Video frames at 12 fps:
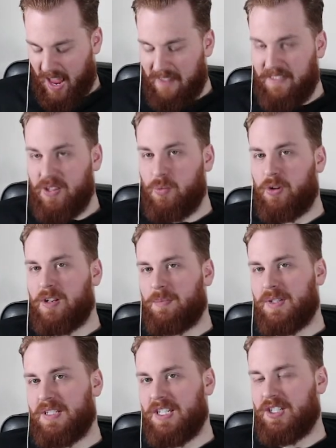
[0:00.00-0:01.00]
feel we're in a
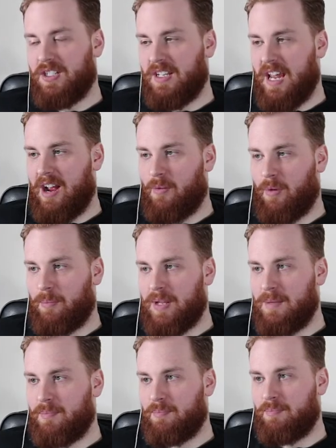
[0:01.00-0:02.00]
position now
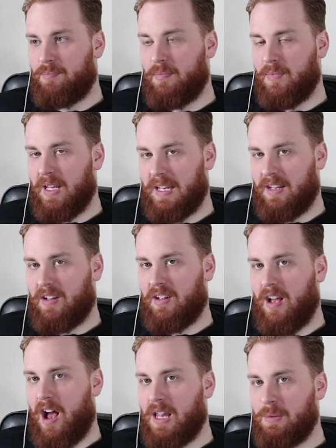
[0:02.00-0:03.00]
where
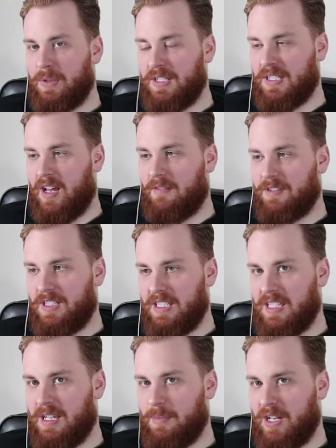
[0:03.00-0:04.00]
Hollywood is obviously
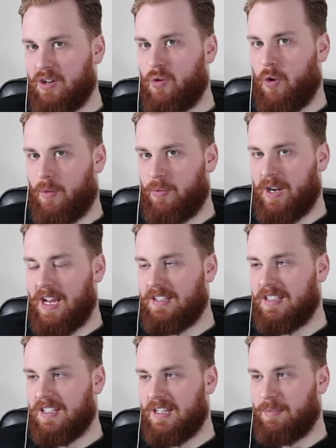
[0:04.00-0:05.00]
like a big corporate
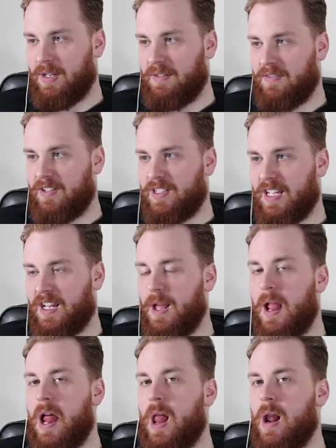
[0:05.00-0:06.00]
entity, but it feels like
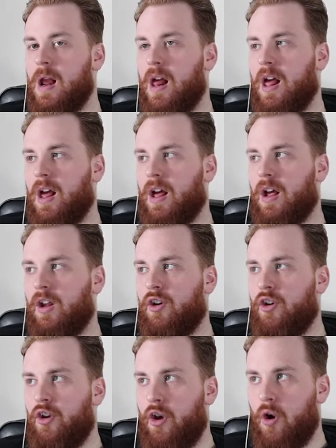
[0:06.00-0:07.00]

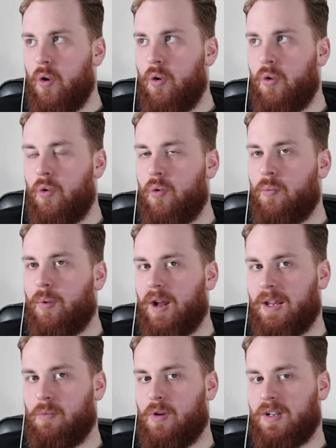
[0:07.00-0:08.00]

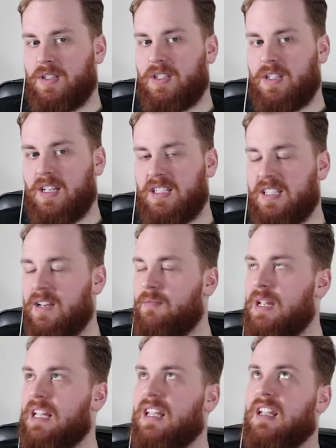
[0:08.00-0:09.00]
nobody wants to, instead of
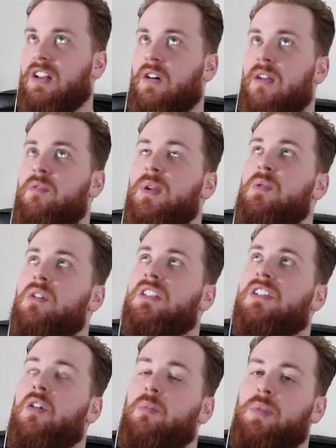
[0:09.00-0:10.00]
making, you know, everybody wants
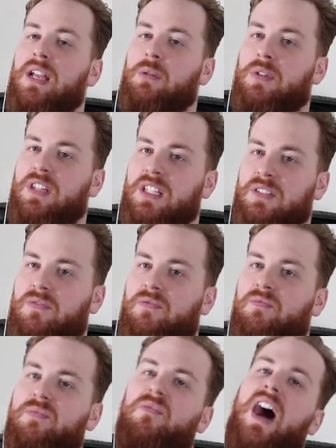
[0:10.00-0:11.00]
to go big with these
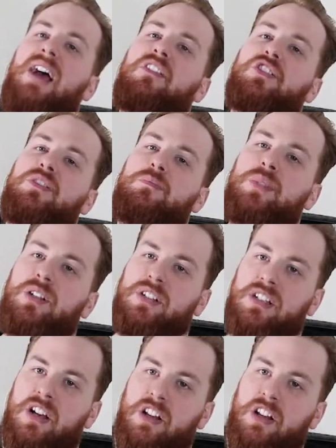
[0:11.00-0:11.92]
$500 billion